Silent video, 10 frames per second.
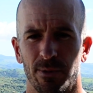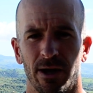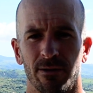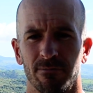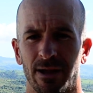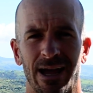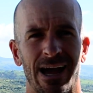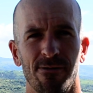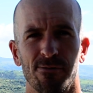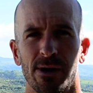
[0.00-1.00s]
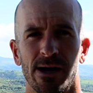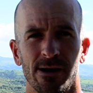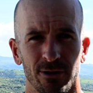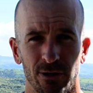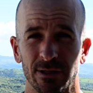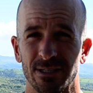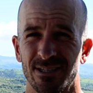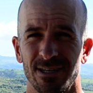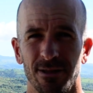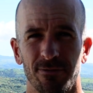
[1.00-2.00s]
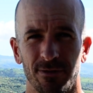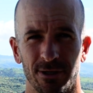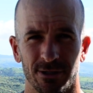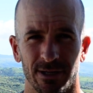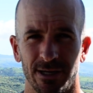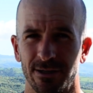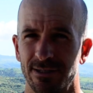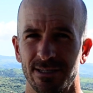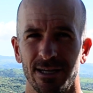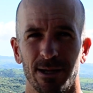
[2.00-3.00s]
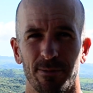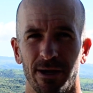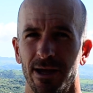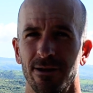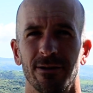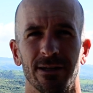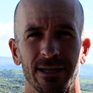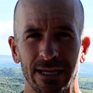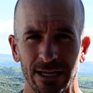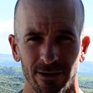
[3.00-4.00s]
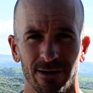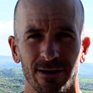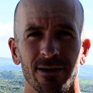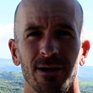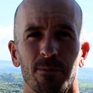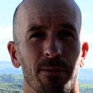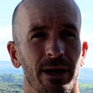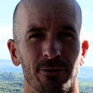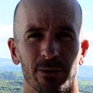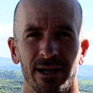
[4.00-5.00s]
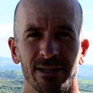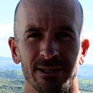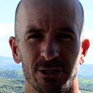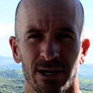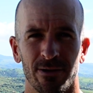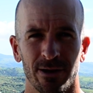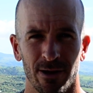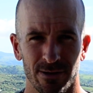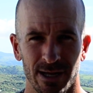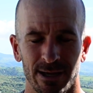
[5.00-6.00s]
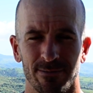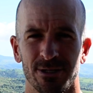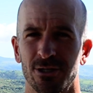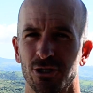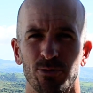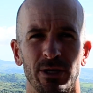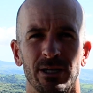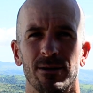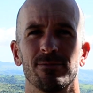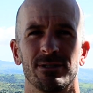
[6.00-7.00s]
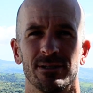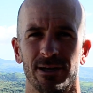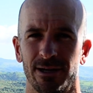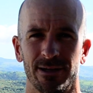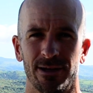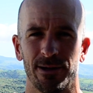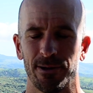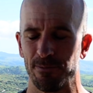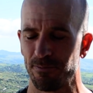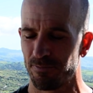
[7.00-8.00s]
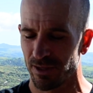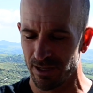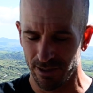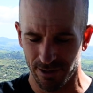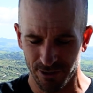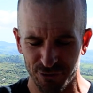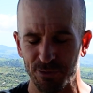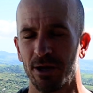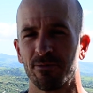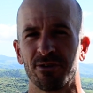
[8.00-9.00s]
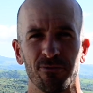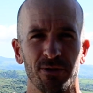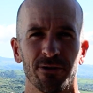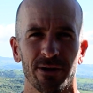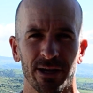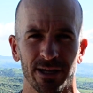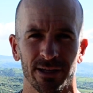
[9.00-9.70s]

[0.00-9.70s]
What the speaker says: half a mile, you can see the finish line. You can see it up ahead. You can hear Mike Riley shouting out names, and it just becomes an invigorating